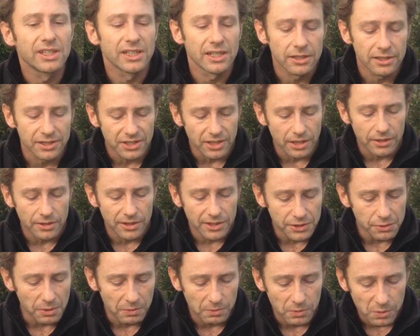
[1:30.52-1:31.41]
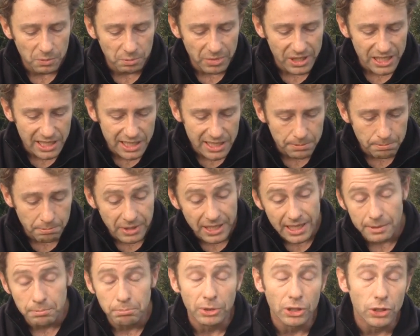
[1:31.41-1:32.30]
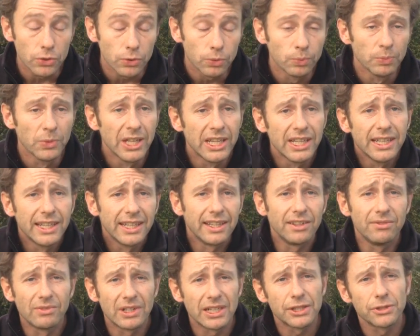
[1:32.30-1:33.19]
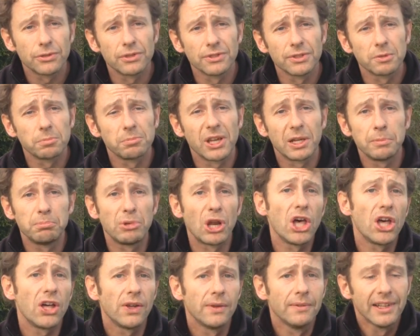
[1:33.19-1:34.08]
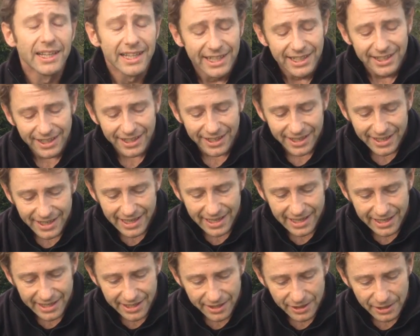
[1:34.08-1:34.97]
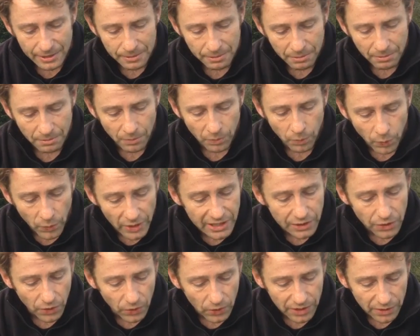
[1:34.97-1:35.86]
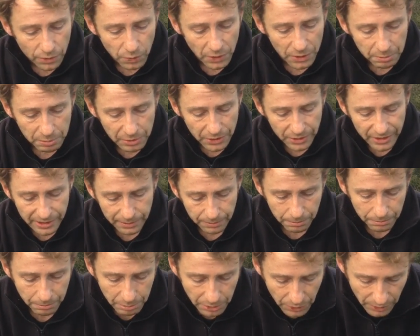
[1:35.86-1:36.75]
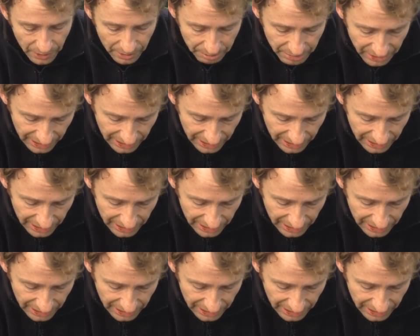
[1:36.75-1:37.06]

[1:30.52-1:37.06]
uh, so this one would be pied bleu in restaurants, pied bleu. Um, we call it the wood blewit, blewit